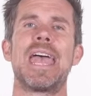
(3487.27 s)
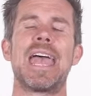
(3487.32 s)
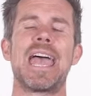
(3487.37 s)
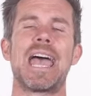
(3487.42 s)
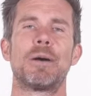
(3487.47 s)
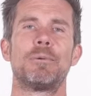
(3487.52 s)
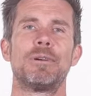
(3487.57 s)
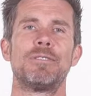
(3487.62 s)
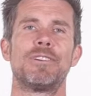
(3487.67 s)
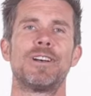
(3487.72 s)

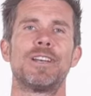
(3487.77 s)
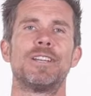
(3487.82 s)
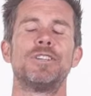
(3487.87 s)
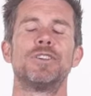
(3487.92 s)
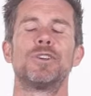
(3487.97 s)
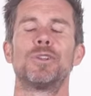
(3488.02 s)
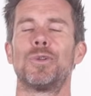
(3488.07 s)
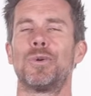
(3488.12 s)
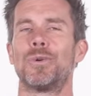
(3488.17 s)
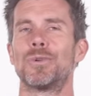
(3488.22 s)
However,
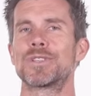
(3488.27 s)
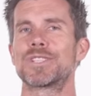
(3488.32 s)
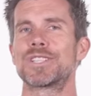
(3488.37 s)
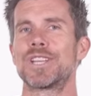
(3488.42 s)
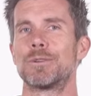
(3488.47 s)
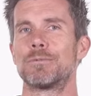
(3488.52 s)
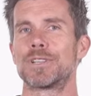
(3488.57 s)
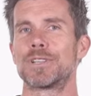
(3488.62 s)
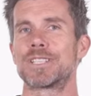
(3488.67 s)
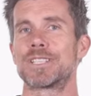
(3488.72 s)
you'll also
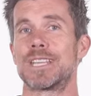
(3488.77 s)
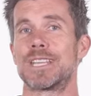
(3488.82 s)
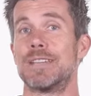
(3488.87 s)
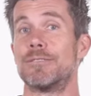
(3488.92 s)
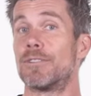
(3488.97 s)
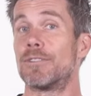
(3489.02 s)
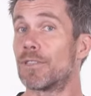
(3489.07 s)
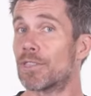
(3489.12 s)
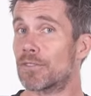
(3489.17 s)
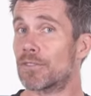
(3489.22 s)

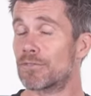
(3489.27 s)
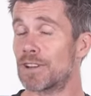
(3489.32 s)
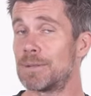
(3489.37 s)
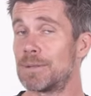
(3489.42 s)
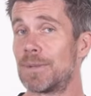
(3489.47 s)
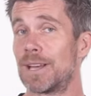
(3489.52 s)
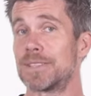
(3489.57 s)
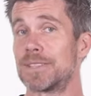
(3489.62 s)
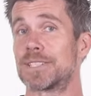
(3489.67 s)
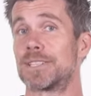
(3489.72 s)
receive 3
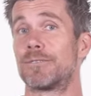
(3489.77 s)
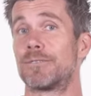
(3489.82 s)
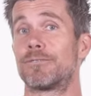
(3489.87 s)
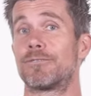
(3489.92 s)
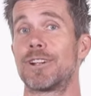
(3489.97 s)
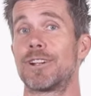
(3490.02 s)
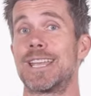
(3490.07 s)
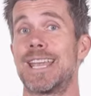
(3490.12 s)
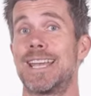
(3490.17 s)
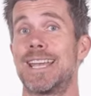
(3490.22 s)
months of
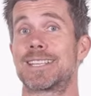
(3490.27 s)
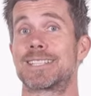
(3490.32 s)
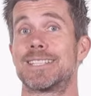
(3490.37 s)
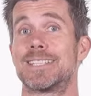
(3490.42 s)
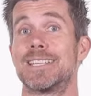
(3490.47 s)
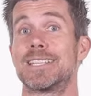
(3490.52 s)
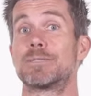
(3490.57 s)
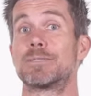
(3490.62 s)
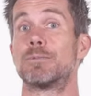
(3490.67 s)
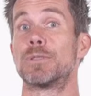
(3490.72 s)
free
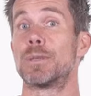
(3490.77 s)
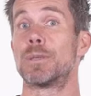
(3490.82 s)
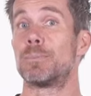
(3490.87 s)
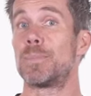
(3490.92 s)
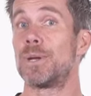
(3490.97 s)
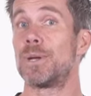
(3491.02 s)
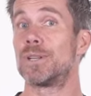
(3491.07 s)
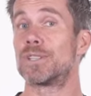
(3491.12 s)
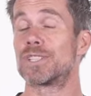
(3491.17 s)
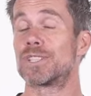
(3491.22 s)
access with the
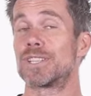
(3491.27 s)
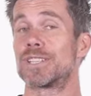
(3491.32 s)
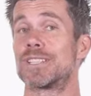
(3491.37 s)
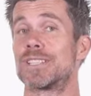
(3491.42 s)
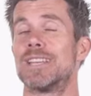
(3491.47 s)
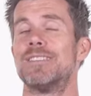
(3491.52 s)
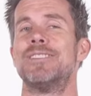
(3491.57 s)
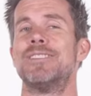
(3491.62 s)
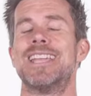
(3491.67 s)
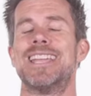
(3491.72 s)
purchase
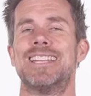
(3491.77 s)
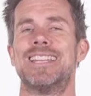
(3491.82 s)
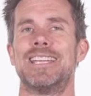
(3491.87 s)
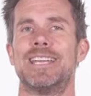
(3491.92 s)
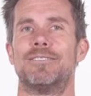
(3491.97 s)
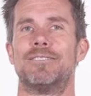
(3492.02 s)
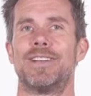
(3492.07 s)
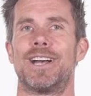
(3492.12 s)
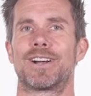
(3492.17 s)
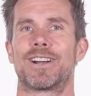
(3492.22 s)
of any
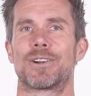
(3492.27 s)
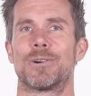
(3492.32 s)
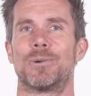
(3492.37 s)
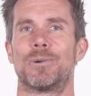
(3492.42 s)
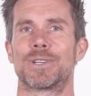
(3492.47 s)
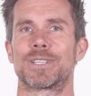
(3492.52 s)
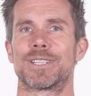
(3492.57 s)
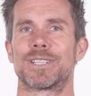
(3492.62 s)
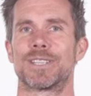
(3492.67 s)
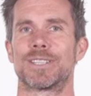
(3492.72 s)
of our
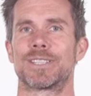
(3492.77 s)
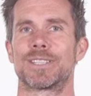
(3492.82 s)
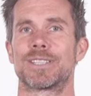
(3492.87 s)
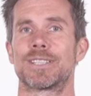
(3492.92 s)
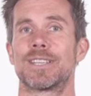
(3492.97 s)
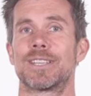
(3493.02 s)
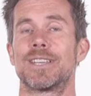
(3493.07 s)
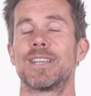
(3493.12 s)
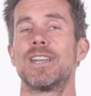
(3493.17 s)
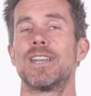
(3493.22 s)

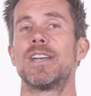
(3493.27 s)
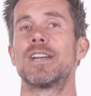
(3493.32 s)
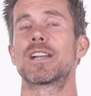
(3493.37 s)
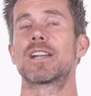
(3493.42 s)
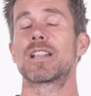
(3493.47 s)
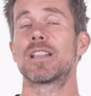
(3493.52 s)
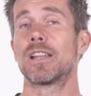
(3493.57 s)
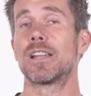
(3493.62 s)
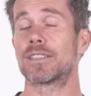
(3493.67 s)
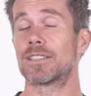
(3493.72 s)
courses.
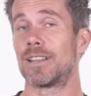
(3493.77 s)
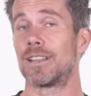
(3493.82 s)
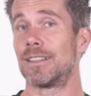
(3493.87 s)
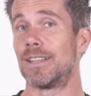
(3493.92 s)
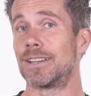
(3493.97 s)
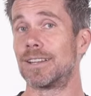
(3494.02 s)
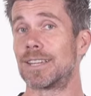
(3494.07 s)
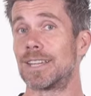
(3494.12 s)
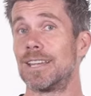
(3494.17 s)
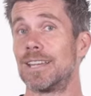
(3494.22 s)
Click the
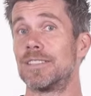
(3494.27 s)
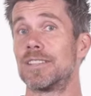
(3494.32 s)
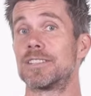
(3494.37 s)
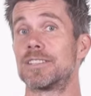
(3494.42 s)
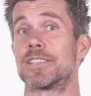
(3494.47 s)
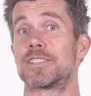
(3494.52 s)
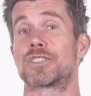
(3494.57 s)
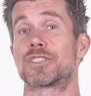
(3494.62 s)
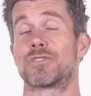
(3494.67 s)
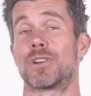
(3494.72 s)
link in the
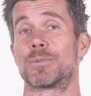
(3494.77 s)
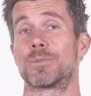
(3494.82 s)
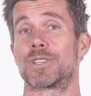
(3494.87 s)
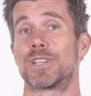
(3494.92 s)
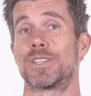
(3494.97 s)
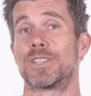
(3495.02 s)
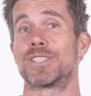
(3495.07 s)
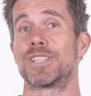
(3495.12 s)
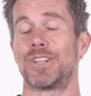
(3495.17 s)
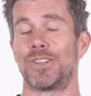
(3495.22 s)

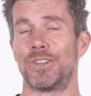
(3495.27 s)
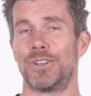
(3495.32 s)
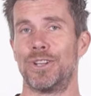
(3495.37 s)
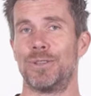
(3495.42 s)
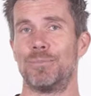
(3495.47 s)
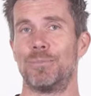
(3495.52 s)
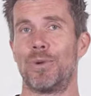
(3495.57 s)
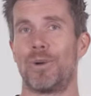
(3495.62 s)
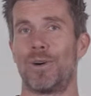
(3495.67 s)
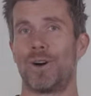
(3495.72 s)
description to
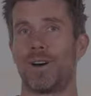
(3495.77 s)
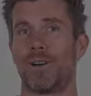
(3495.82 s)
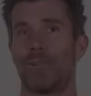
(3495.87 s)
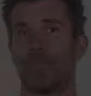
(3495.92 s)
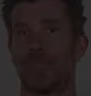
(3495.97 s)
learn more.